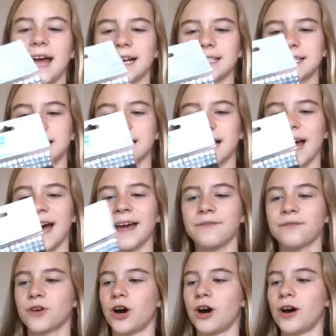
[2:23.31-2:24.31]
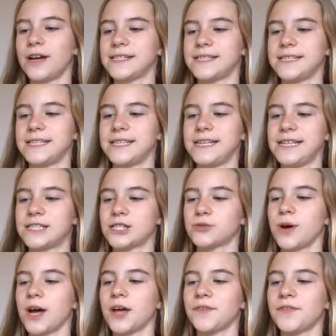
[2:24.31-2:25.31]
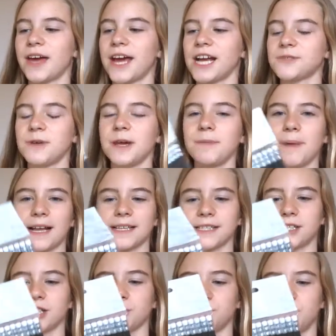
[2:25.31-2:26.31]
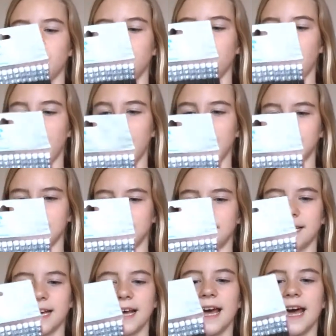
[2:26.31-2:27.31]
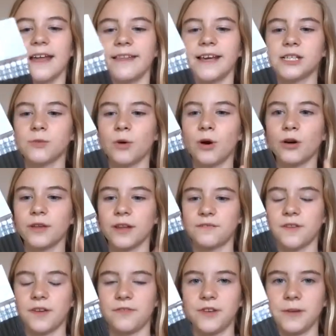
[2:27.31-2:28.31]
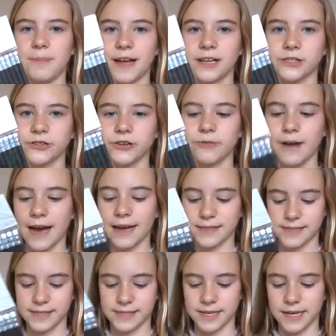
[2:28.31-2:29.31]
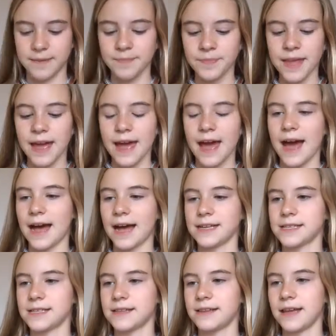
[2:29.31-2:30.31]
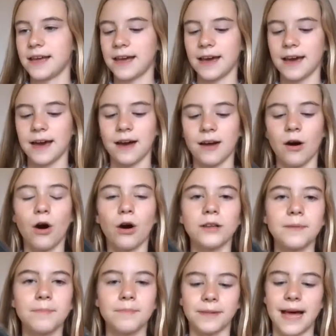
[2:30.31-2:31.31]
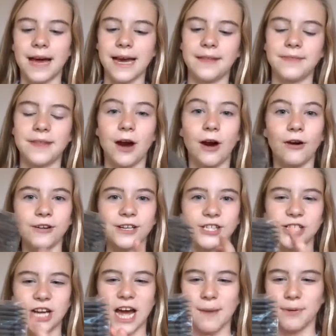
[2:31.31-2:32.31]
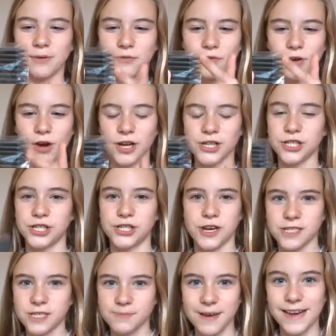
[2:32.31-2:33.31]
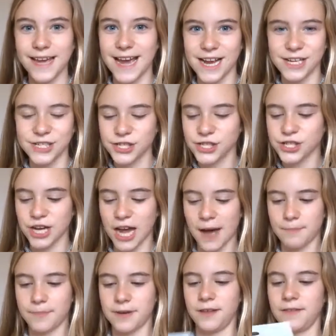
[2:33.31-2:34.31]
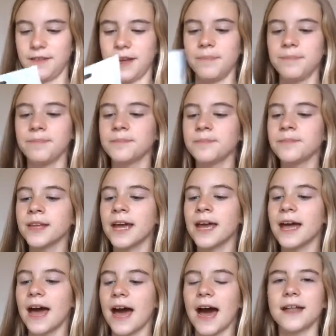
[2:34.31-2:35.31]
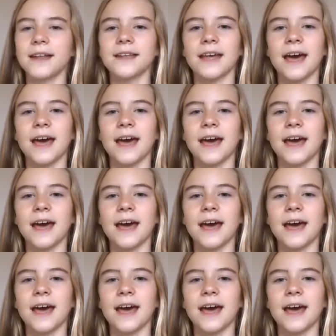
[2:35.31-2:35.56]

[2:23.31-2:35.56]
Next thing that I've got is these 12 HB pencils with erasers. These were only 50 pence from Asda. And they are all in black and they're already sharpened for you, so you don't have to spend ages sharpening them. And